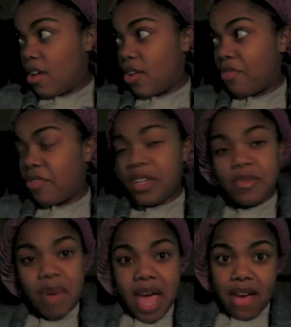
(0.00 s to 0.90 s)
or the first
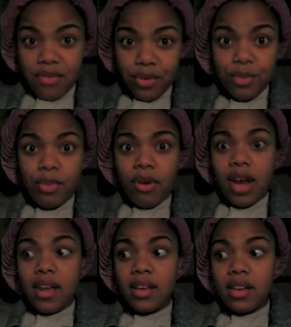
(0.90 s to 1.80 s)
bathroom
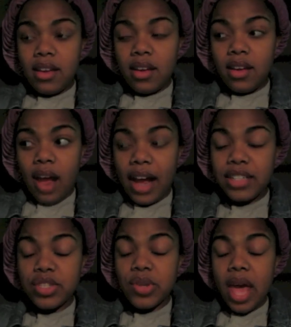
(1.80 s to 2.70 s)
break. I can
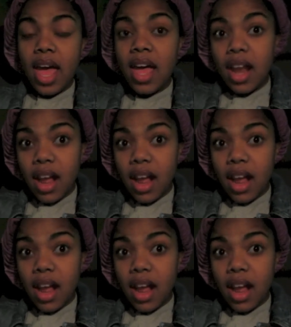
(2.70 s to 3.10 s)
do that.